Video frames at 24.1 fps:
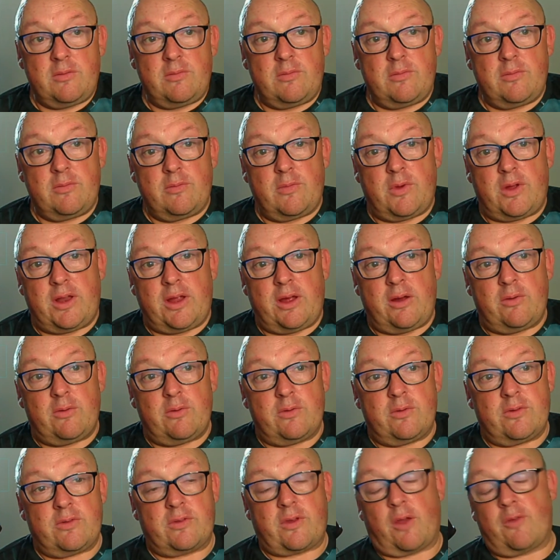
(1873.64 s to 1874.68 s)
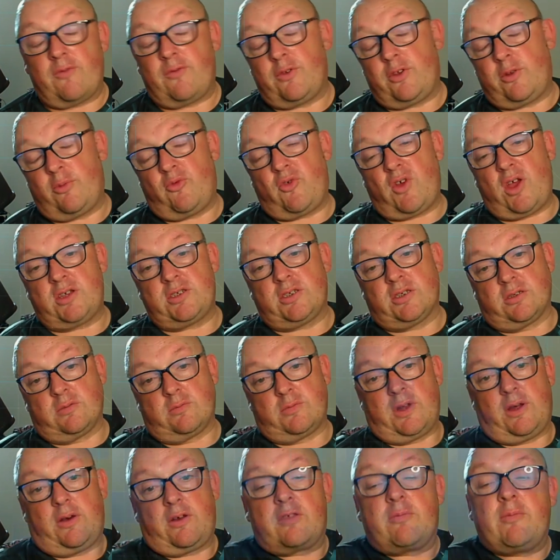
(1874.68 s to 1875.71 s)
I was going through depression, when
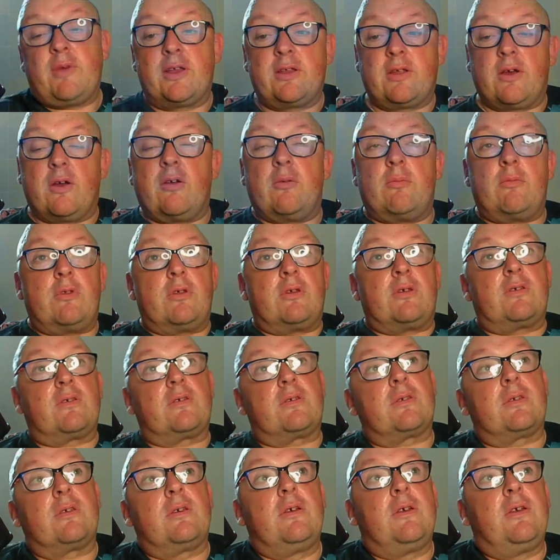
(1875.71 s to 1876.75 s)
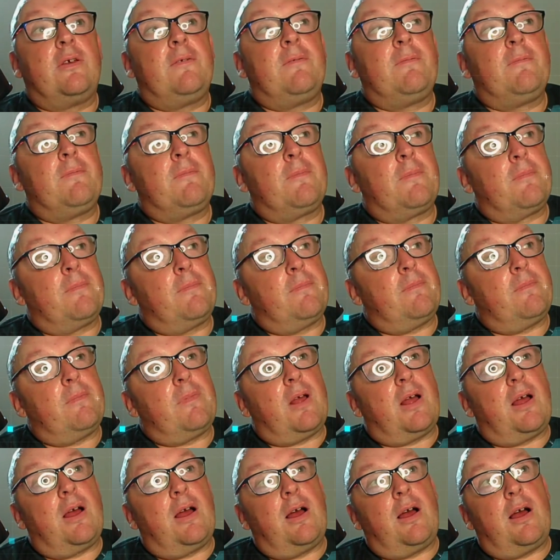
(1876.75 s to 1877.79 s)
I was made homeless,
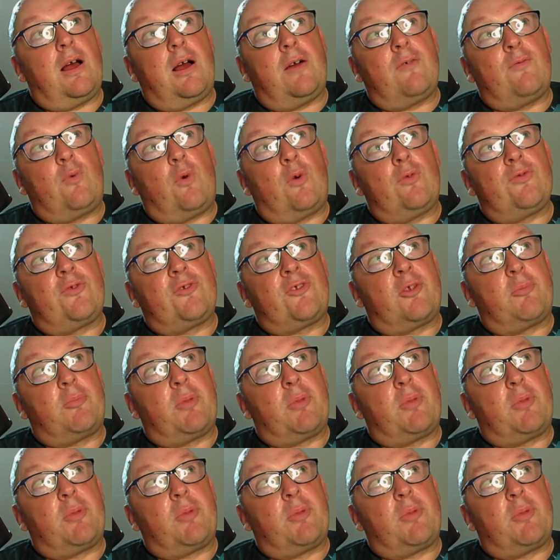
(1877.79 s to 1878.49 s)
I wanted